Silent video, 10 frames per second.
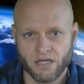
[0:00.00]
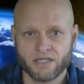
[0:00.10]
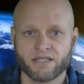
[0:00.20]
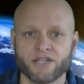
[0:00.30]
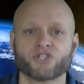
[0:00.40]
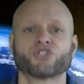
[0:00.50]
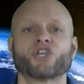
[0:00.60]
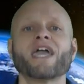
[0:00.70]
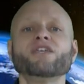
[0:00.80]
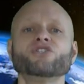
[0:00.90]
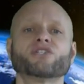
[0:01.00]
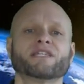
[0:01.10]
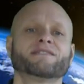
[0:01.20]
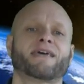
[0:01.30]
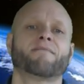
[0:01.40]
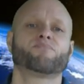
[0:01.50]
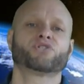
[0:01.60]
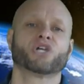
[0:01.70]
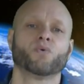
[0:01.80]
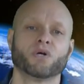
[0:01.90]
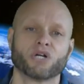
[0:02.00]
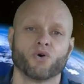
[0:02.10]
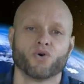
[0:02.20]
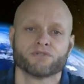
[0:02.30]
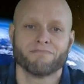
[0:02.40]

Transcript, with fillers: Such changes in temperature will cause